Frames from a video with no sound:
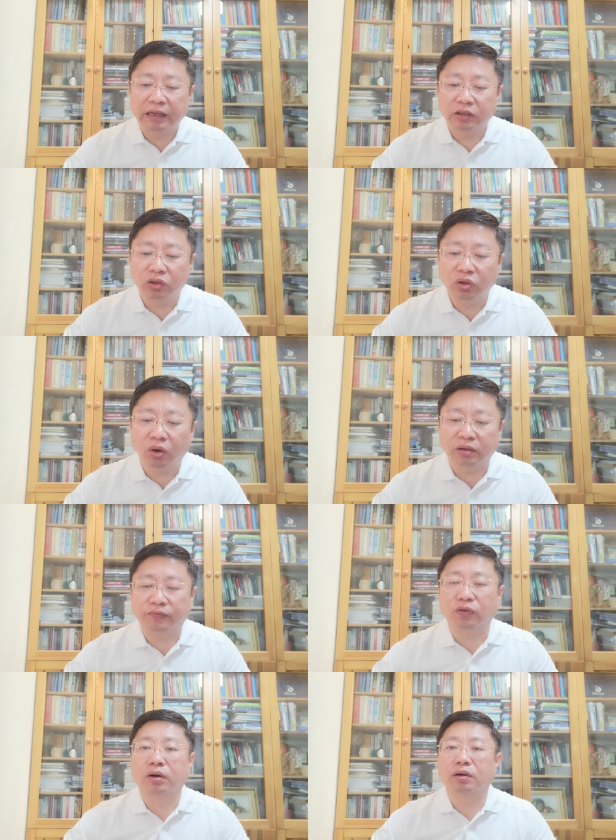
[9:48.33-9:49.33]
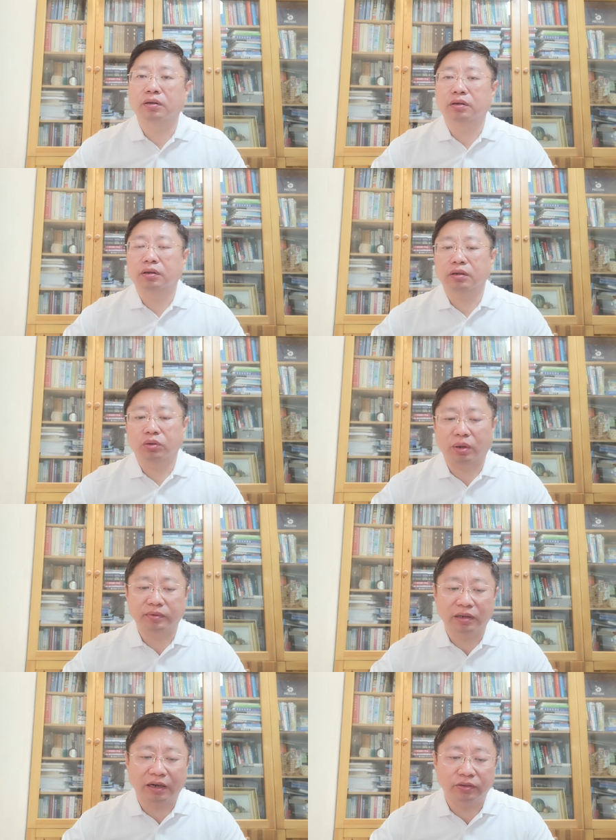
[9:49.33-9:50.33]
not for
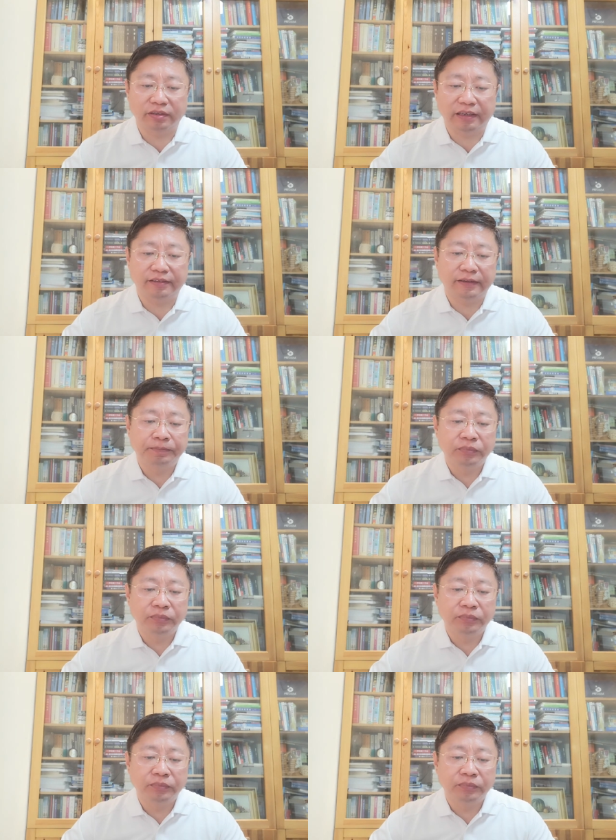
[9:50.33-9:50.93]
cryptocurrencies.